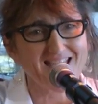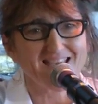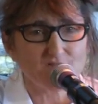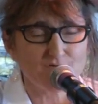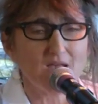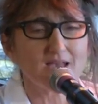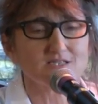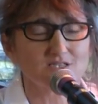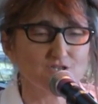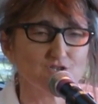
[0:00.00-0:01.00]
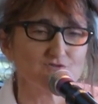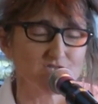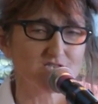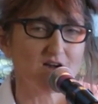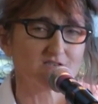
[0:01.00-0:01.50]
it creates a new
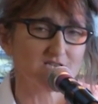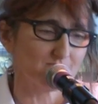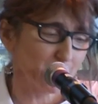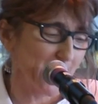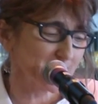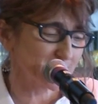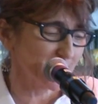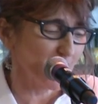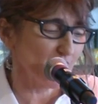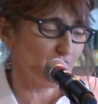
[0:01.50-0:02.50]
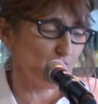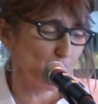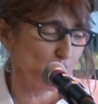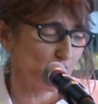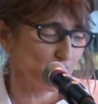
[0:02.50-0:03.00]
starting place for
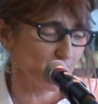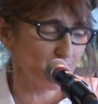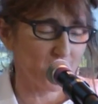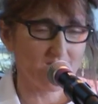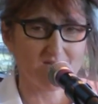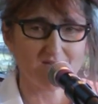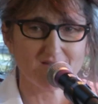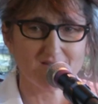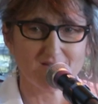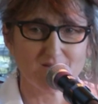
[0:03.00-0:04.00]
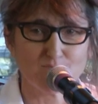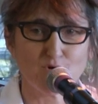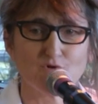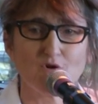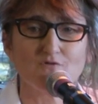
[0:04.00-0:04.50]
pornography.
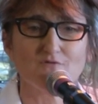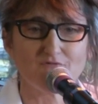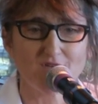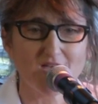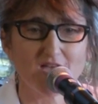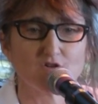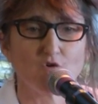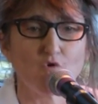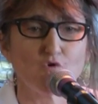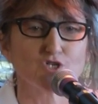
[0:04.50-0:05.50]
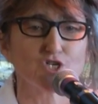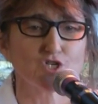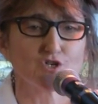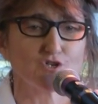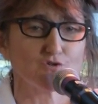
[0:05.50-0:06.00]
Pornography, in order
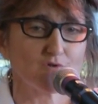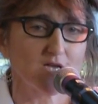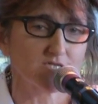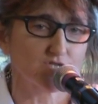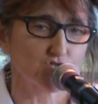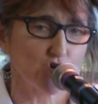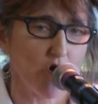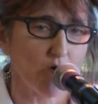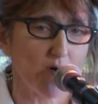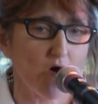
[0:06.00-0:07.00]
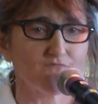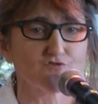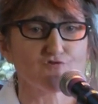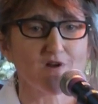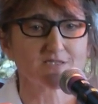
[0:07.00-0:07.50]
to do its job
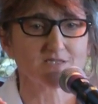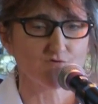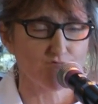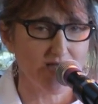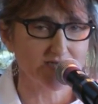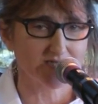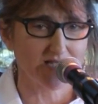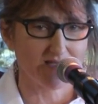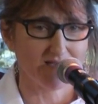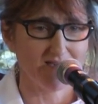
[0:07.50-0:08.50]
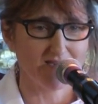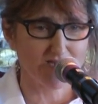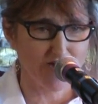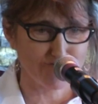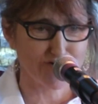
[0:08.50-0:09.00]
of transgressing
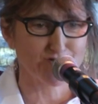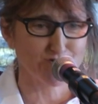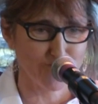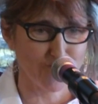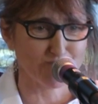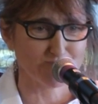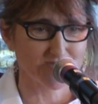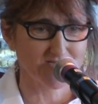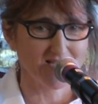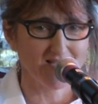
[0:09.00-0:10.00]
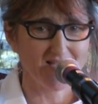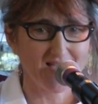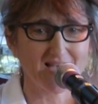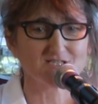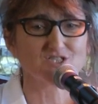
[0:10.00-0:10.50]
current norms,
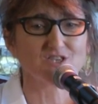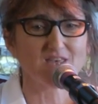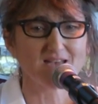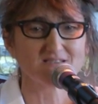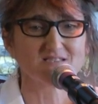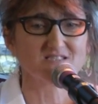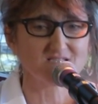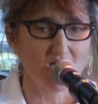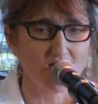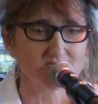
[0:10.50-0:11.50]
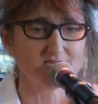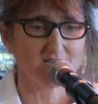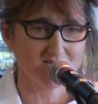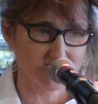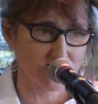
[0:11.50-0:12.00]
has to then start
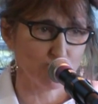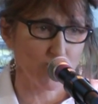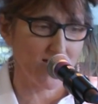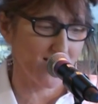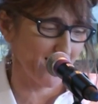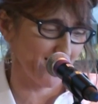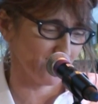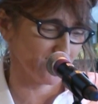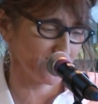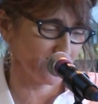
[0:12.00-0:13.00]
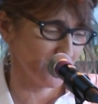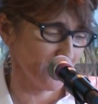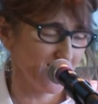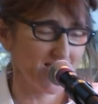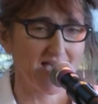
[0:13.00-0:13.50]
somewhere else.
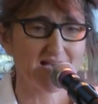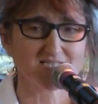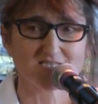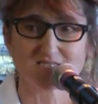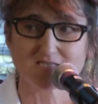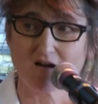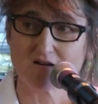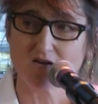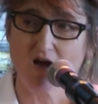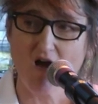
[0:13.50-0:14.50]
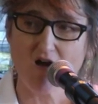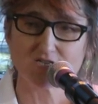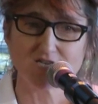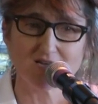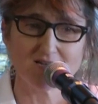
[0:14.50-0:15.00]
It has to start
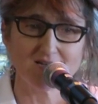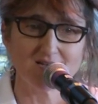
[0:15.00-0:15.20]
harder